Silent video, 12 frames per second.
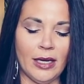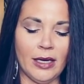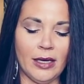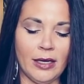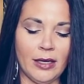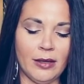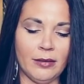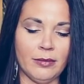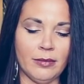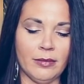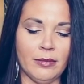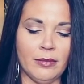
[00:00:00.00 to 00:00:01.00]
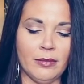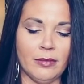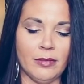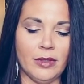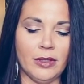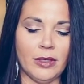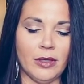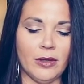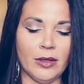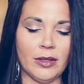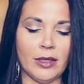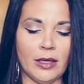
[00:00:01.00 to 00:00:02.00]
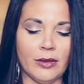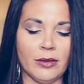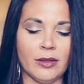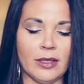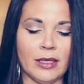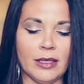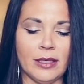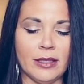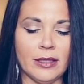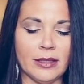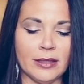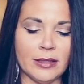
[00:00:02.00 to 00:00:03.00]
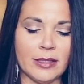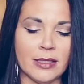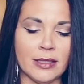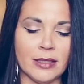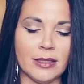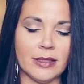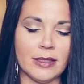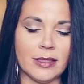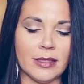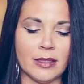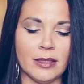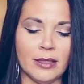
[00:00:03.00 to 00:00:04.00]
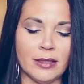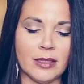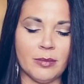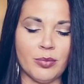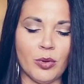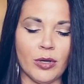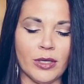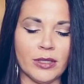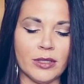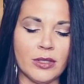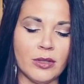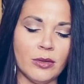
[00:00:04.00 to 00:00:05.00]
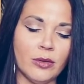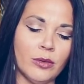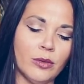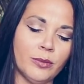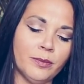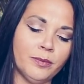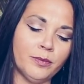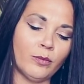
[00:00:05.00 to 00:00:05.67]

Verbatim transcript: Um, you know, and the other thing is, is it's important to